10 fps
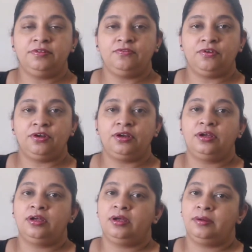for
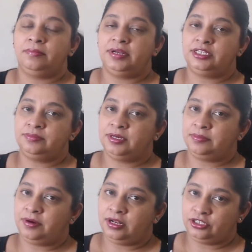breast milk
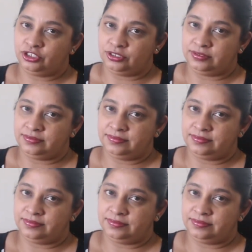production.